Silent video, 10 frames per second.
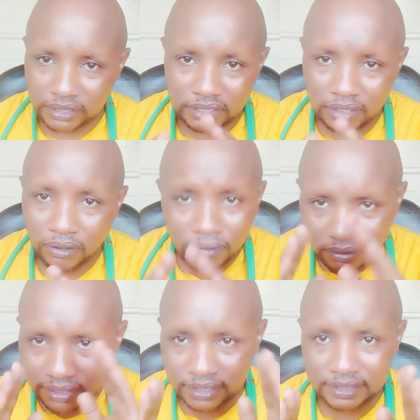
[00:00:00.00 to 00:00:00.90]
All
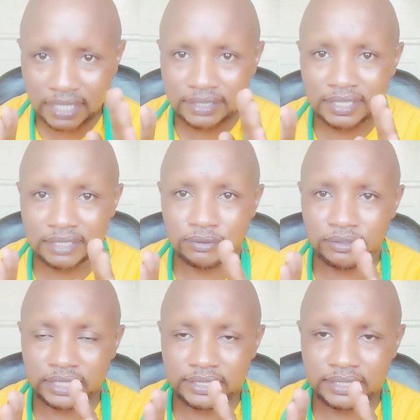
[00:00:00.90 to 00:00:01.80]
these are just
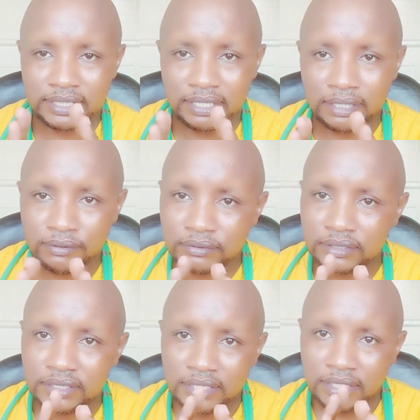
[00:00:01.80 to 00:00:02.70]
rotating around
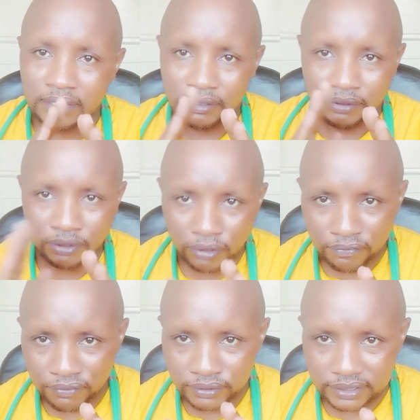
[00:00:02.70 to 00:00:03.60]
raw
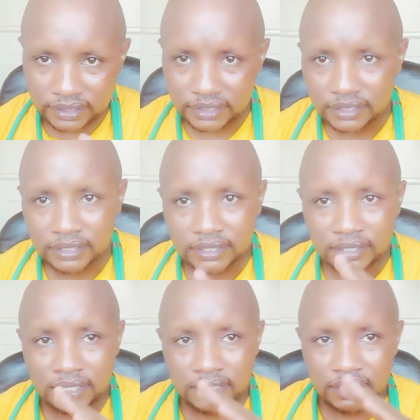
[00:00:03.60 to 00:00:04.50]
foods,
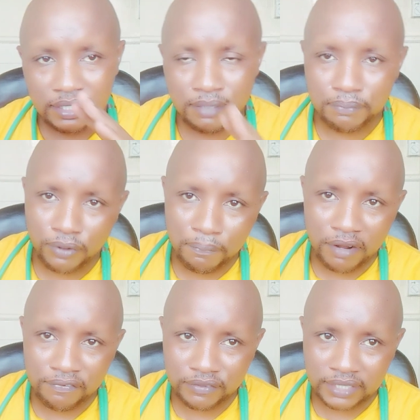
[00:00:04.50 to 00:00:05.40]
improper
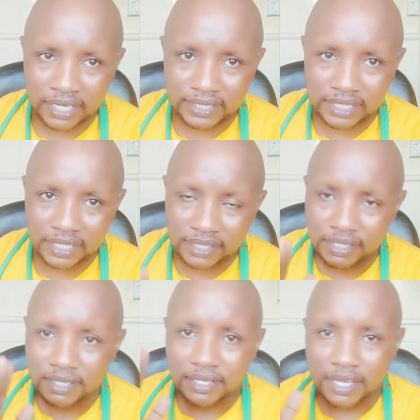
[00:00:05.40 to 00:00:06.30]
food handling,
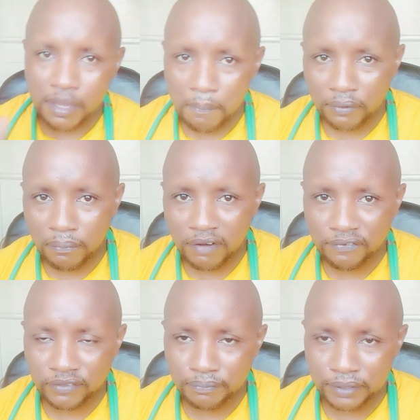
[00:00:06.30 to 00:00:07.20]
improper
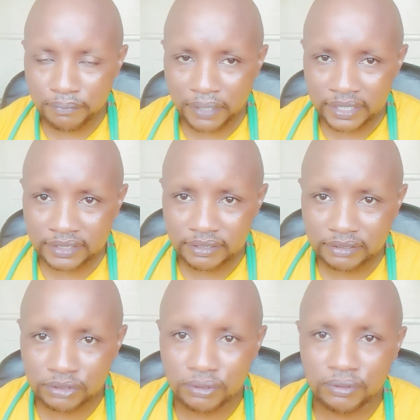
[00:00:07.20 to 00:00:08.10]
food preparation.
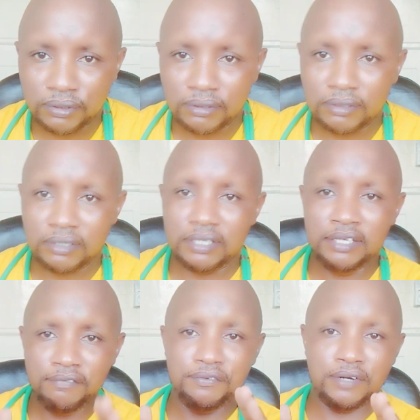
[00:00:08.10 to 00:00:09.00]
So
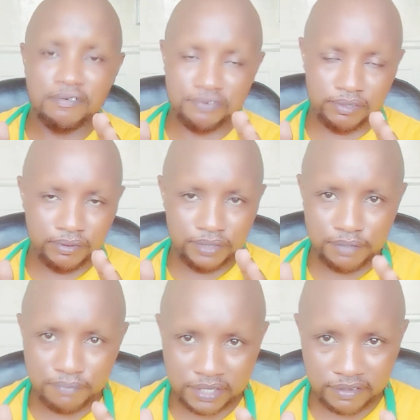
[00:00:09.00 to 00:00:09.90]
if you are following
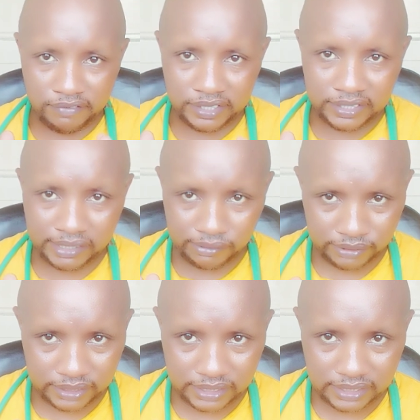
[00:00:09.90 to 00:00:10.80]
me very
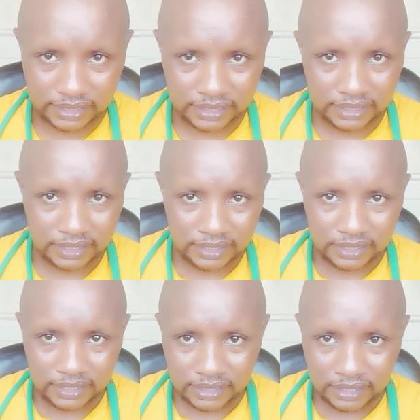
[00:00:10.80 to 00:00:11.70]
closely,
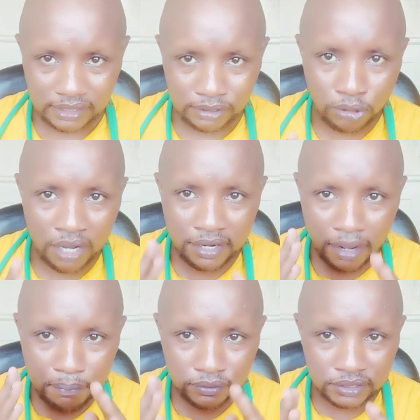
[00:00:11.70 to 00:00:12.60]
you are in a
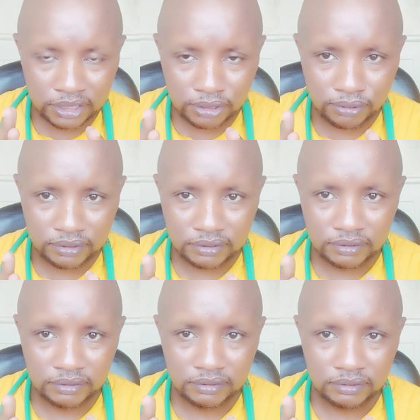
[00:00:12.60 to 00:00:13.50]
position
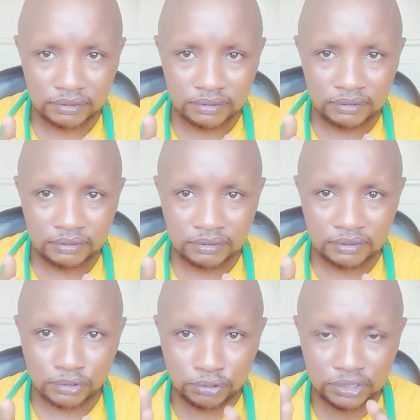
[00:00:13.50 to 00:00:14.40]

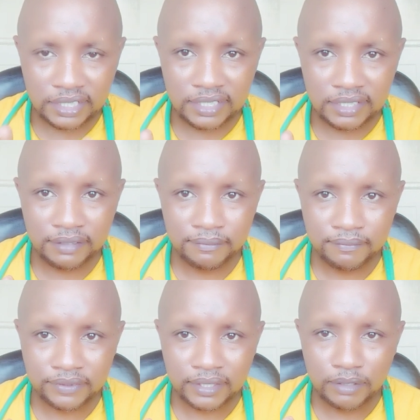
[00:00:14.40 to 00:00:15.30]
to say
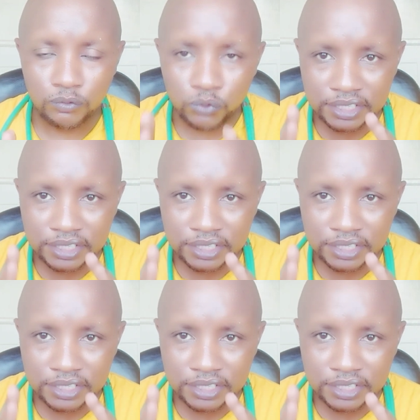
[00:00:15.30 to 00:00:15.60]
which